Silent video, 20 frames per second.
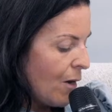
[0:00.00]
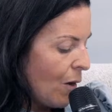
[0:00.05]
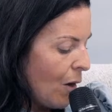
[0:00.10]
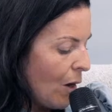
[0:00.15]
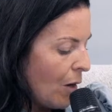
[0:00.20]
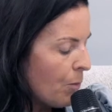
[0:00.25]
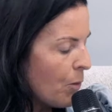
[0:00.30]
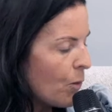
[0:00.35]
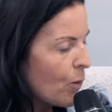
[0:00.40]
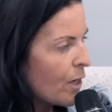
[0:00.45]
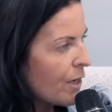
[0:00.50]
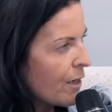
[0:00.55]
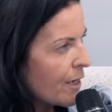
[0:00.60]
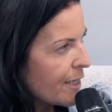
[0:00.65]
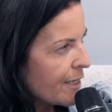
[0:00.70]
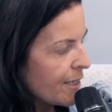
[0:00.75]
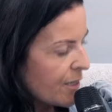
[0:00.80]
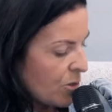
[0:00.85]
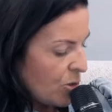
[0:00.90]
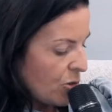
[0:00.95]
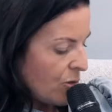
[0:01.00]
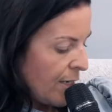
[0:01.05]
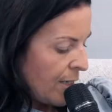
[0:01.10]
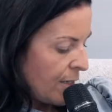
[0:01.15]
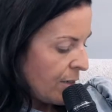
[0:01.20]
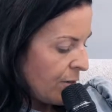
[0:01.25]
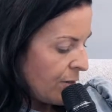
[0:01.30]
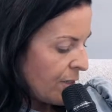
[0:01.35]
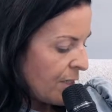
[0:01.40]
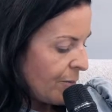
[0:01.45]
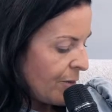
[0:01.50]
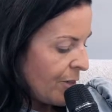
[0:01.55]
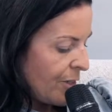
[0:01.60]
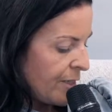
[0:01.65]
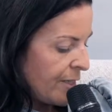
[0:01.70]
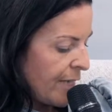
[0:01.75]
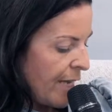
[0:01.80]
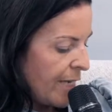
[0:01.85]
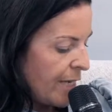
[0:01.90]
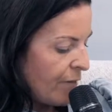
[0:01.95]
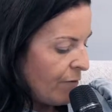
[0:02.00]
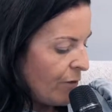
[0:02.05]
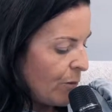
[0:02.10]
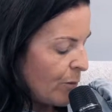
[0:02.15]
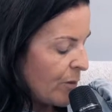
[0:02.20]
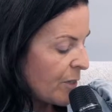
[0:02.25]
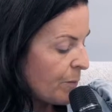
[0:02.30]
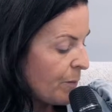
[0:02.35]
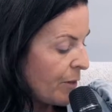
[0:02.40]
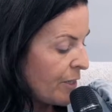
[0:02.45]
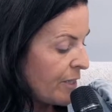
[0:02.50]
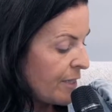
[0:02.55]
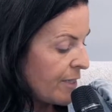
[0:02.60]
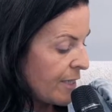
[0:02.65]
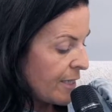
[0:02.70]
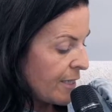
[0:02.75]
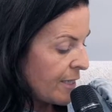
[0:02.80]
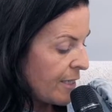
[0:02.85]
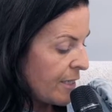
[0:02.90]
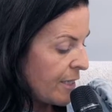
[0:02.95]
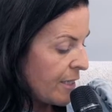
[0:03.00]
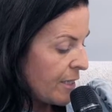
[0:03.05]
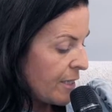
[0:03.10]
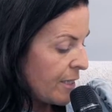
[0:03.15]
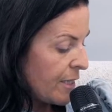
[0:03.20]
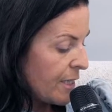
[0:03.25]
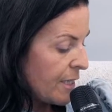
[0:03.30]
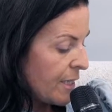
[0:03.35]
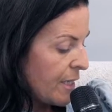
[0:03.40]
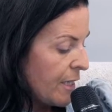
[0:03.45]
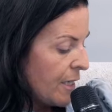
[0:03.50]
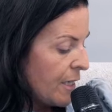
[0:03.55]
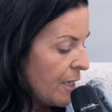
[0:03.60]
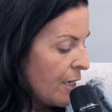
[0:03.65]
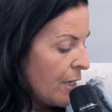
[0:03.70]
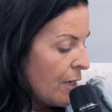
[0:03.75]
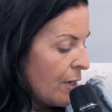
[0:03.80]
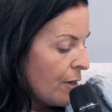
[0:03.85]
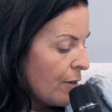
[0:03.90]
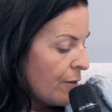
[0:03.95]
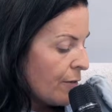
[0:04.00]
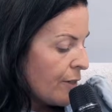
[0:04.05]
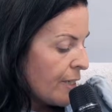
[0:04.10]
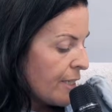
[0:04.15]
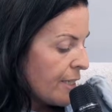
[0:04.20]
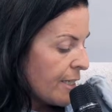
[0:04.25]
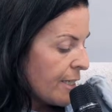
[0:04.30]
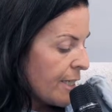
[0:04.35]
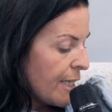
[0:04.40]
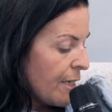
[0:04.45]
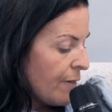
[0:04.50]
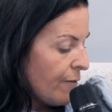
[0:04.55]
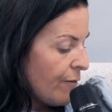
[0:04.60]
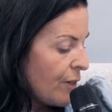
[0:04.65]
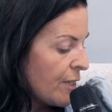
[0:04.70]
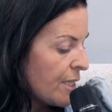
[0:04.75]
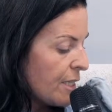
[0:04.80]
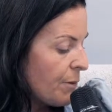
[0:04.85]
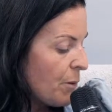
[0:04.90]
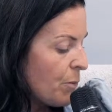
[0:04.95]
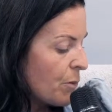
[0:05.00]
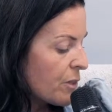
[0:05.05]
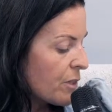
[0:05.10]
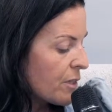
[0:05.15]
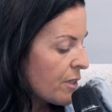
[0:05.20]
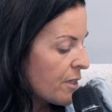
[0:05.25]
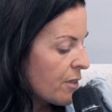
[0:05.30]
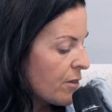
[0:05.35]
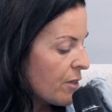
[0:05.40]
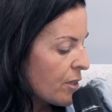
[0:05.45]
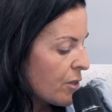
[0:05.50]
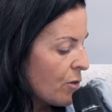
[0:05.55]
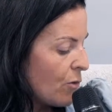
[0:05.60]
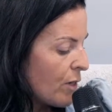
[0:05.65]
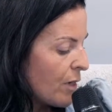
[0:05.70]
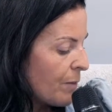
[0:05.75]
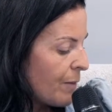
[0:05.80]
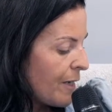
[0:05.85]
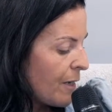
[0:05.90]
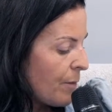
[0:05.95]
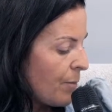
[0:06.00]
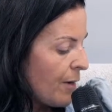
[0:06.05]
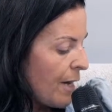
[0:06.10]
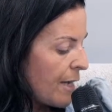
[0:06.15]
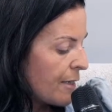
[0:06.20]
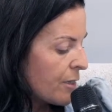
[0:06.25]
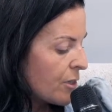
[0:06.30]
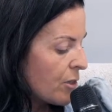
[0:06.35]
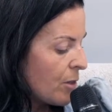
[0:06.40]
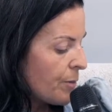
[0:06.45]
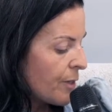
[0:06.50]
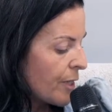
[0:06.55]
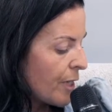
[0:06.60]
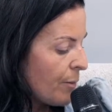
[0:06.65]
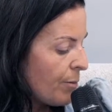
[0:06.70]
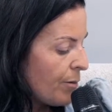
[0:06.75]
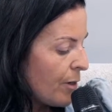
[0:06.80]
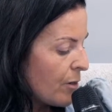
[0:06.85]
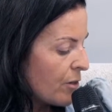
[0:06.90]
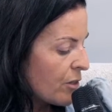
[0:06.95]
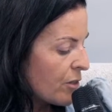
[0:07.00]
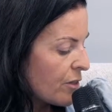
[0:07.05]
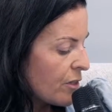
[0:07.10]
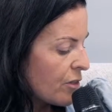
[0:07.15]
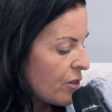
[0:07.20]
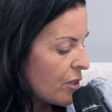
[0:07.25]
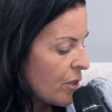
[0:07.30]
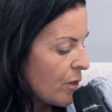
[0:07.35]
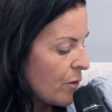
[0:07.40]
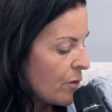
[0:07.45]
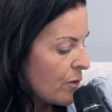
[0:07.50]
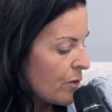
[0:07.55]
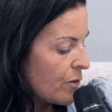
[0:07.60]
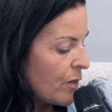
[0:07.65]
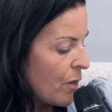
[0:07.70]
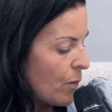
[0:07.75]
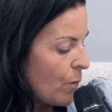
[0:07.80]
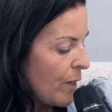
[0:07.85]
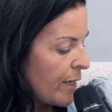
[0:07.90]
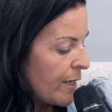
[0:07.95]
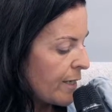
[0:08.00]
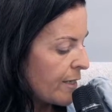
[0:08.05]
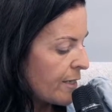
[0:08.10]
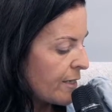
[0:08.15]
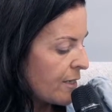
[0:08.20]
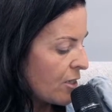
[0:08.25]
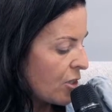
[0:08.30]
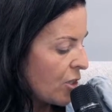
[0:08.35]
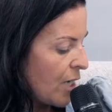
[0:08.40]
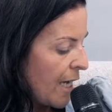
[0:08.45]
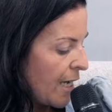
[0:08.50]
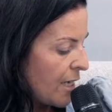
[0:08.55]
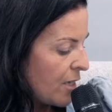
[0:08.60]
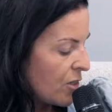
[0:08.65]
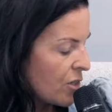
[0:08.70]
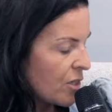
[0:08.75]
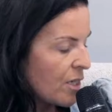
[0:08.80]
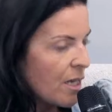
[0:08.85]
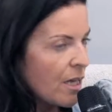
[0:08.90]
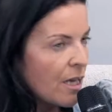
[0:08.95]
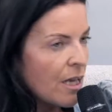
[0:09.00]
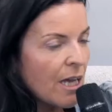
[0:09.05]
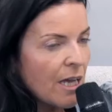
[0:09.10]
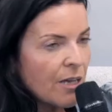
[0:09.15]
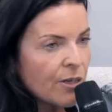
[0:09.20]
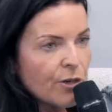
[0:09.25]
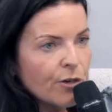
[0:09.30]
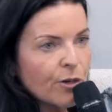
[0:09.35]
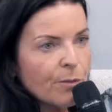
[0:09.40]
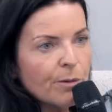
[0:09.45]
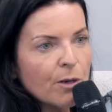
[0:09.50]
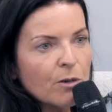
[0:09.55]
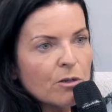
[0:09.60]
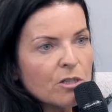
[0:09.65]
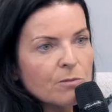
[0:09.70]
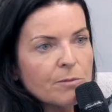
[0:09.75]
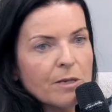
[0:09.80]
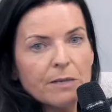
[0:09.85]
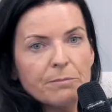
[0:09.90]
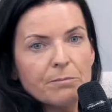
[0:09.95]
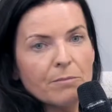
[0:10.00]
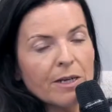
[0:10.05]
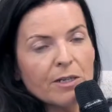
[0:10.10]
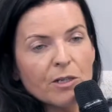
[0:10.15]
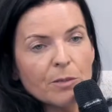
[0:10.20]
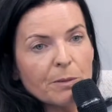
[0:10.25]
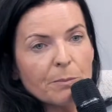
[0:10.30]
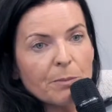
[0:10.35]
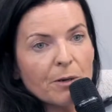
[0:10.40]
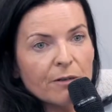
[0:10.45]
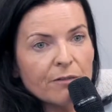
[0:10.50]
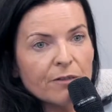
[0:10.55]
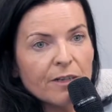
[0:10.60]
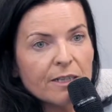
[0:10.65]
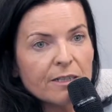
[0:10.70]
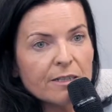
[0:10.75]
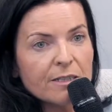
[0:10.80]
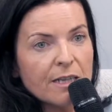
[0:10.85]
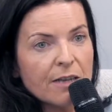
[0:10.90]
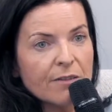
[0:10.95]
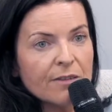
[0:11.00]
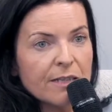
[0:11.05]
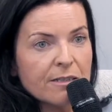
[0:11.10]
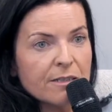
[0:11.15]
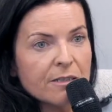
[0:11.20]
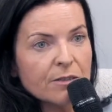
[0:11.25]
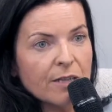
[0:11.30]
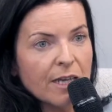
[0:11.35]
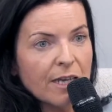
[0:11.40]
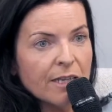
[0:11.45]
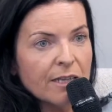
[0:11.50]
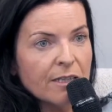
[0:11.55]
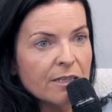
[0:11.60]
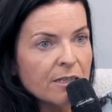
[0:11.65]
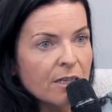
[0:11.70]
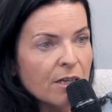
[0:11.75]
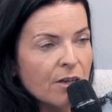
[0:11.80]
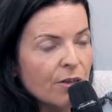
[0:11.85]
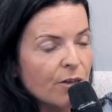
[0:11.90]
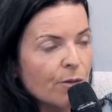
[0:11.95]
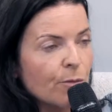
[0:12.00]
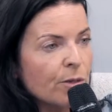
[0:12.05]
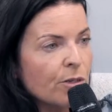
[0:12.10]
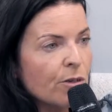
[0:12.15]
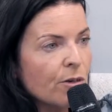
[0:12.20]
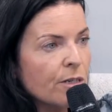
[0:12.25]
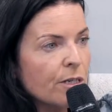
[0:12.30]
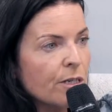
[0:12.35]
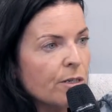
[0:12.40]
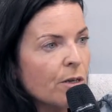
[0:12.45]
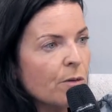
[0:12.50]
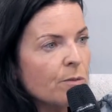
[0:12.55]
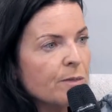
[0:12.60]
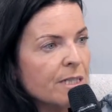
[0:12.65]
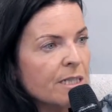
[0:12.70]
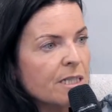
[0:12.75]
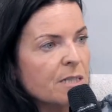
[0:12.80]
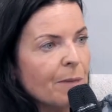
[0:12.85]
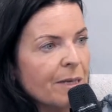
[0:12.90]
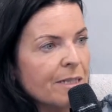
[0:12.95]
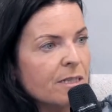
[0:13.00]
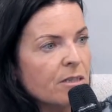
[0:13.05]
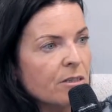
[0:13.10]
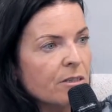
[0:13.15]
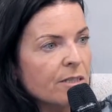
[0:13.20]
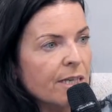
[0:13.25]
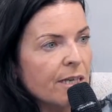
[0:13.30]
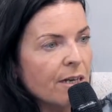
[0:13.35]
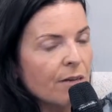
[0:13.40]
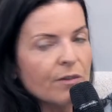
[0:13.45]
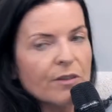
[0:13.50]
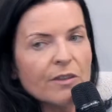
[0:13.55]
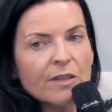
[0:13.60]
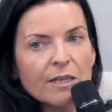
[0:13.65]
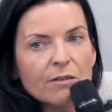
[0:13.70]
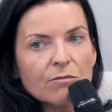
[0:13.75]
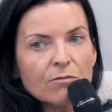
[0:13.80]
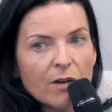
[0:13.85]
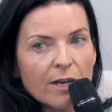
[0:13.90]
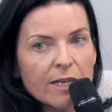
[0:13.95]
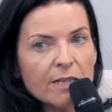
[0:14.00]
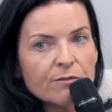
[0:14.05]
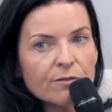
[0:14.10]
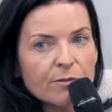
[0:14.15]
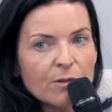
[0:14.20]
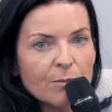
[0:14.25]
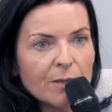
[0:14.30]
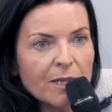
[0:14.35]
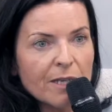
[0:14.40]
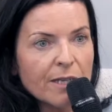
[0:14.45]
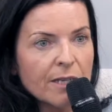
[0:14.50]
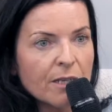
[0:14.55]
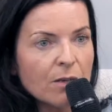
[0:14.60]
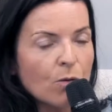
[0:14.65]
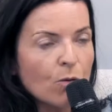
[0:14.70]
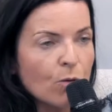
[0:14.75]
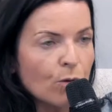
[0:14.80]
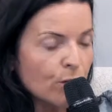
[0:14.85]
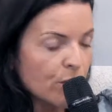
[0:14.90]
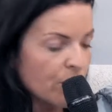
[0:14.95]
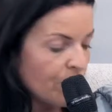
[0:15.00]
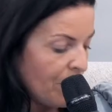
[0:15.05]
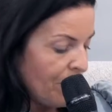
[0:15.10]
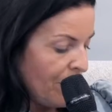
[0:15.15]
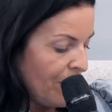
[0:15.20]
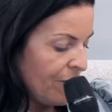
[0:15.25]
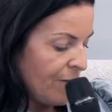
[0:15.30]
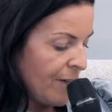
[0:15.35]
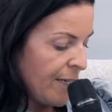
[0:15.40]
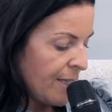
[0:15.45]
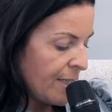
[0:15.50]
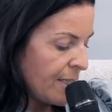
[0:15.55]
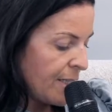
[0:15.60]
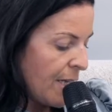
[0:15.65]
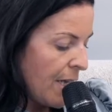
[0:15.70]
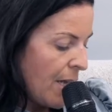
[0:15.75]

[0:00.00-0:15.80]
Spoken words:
are more likely to attract customers and influence purchasing decisions. Firstly, we want to start talking about a brand adopting an approach that shows a willingness to change. And your approach might not be perfect, and that's okay. Nobody's expecting you to get everything right from the beginning or to be perfect.